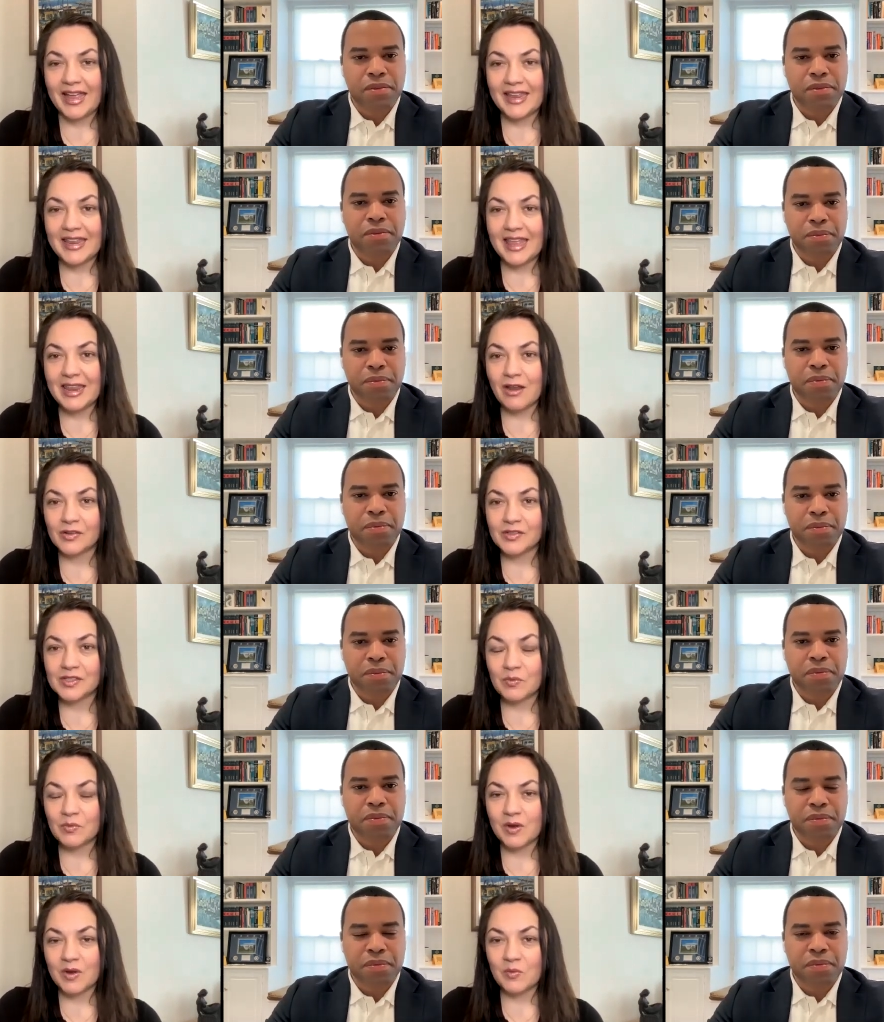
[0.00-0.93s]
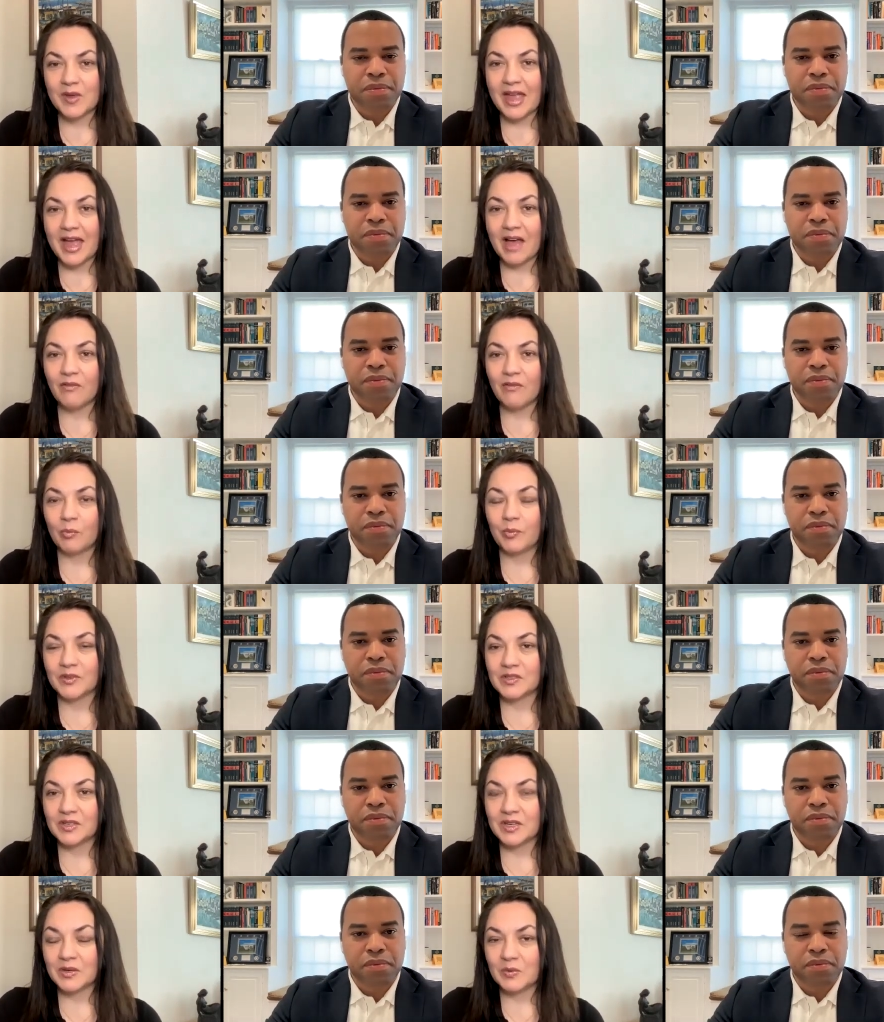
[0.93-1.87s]
Speaker 1: And then also, when we have
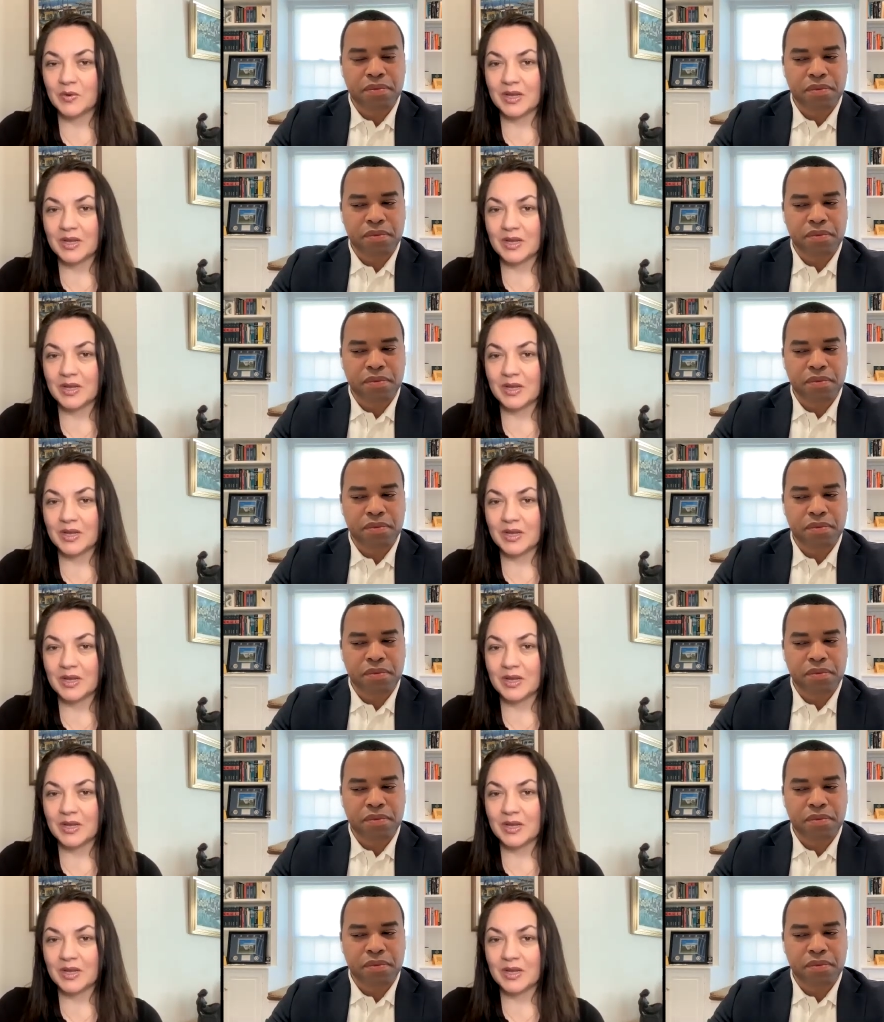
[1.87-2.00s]
opportunity,